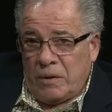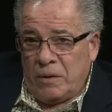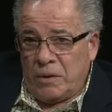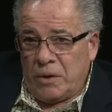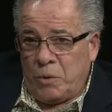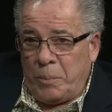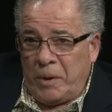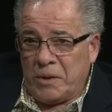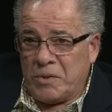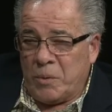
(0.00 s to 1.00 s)
the new
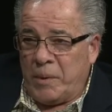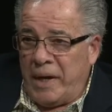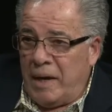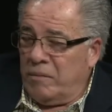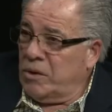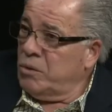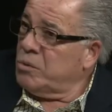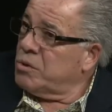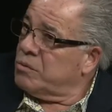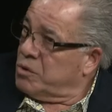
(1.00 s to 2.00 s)
buildings that we have, the new,
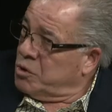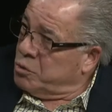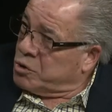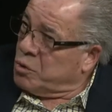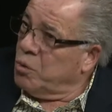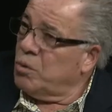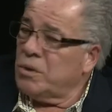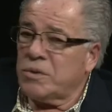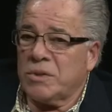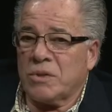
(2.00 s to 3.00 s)
new schools mm
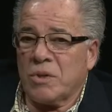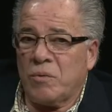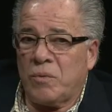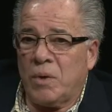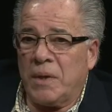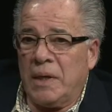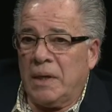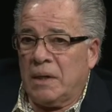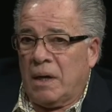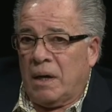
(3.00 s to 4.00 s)
-hmm. and mm-hmm. so forth.
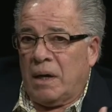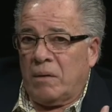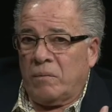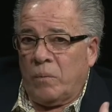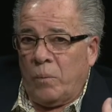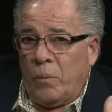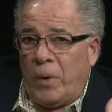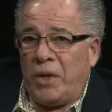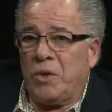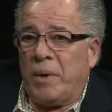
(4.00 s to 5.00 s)
Uh,
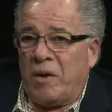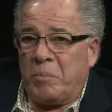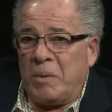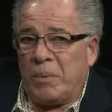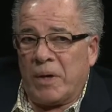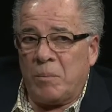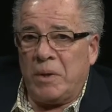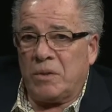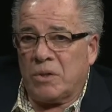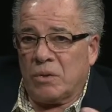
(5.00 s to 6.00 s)
when you have people come
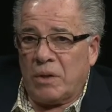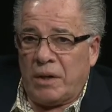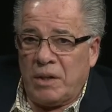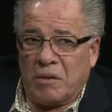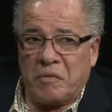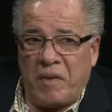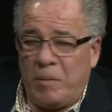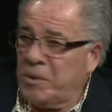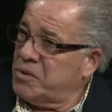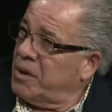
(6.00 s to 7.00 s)
in to uh, young
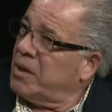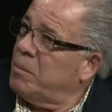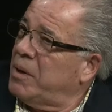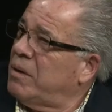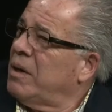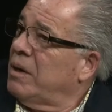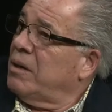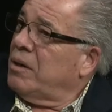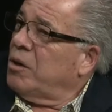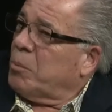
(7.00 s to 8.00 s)
families that come in, mm -hmm.
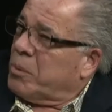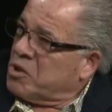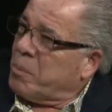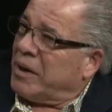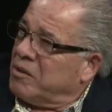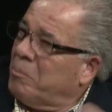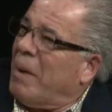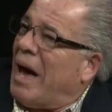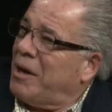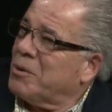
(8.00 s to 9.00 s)
you know, prospective
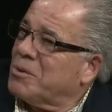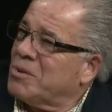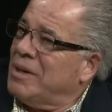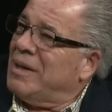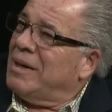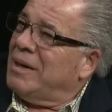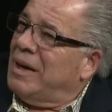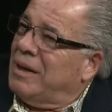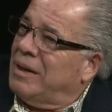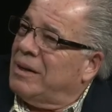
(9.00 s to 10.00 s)
buyers. They look at the
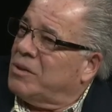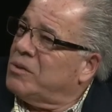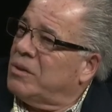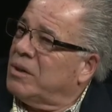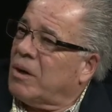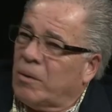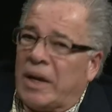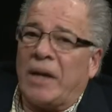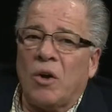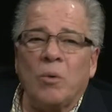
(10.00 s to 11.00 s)
schools. You know, and
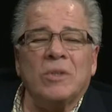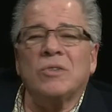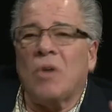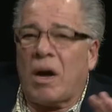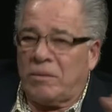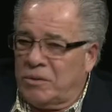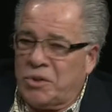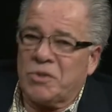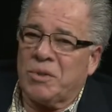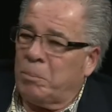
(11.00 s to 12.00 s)
I know yeah. it's not
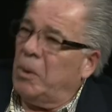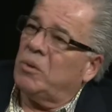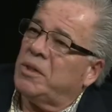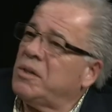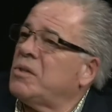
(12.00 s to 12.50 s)
just the buildings,